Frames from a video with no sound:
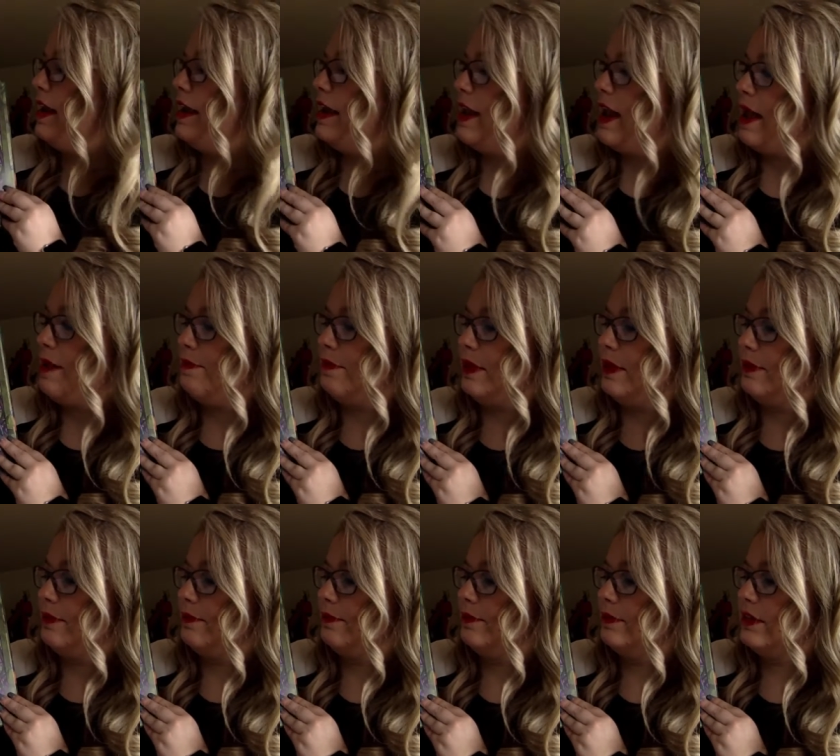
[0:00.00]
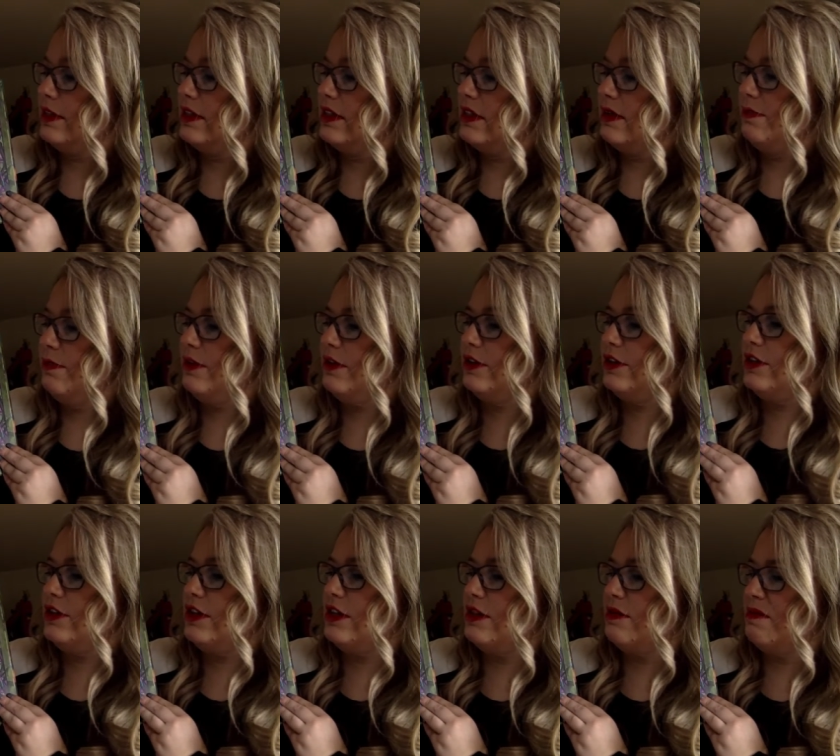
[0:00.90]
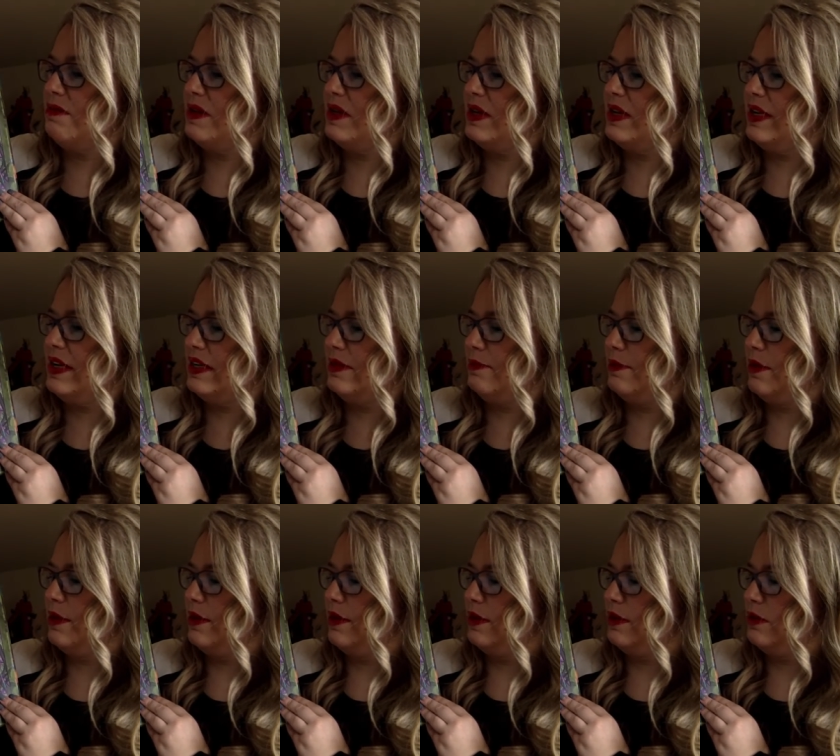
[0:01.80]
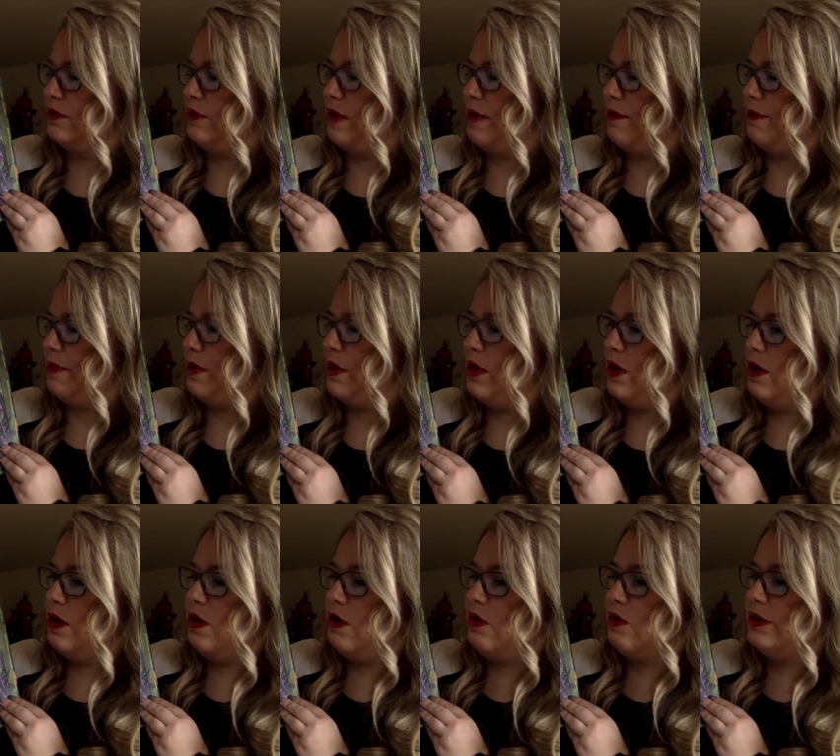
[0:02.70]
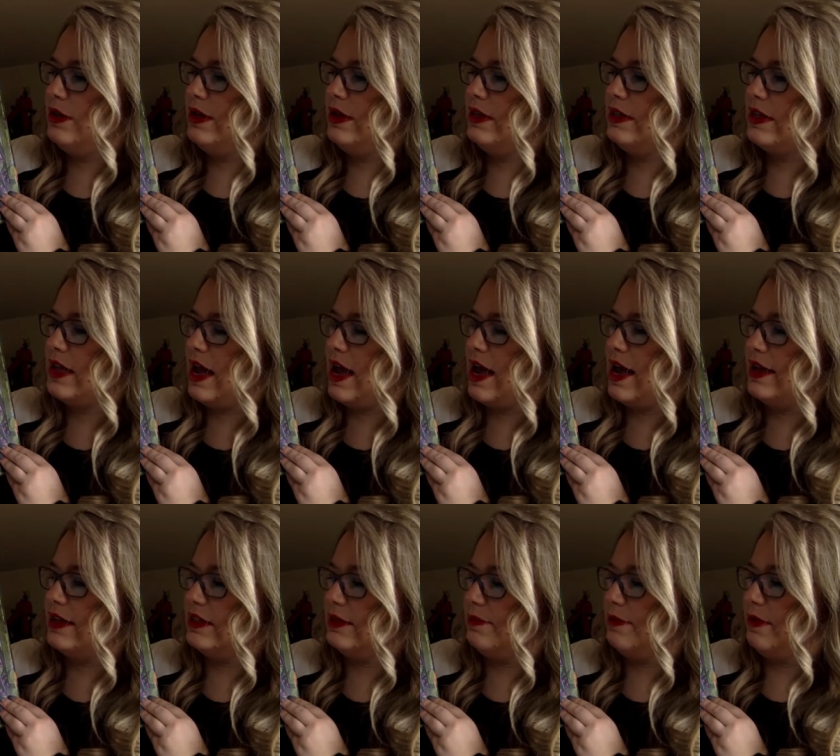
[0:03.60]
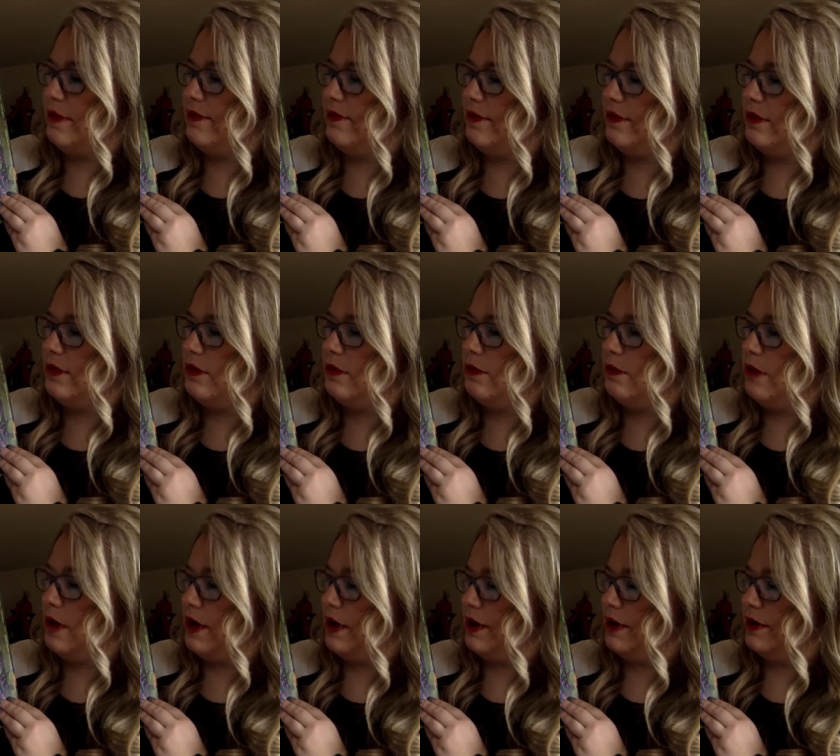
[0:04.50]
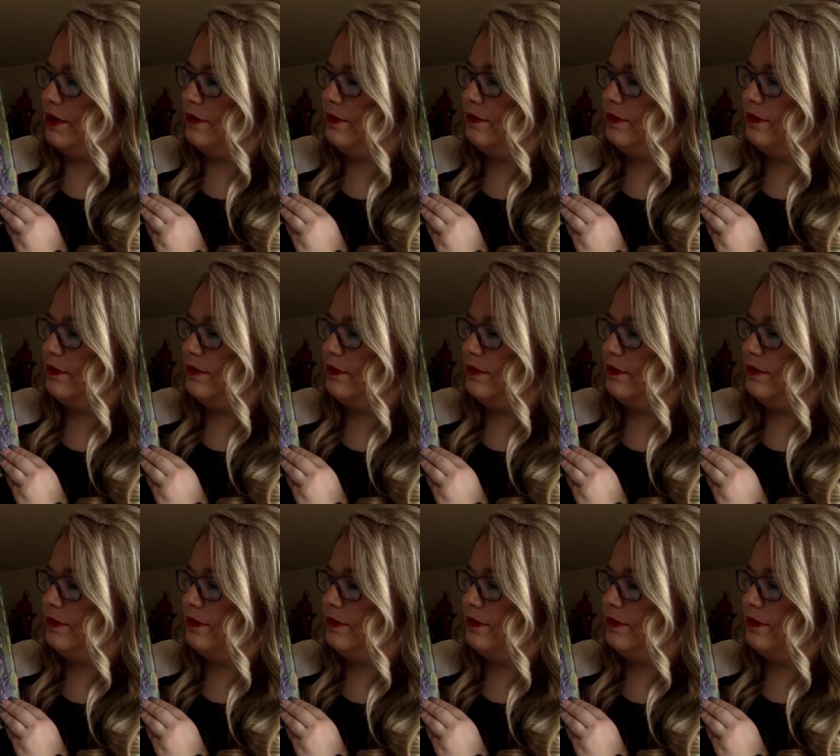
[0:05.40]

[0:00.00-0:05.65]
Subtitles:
napping, submerged in the murkiest part of the swamp, only his eyes above the water.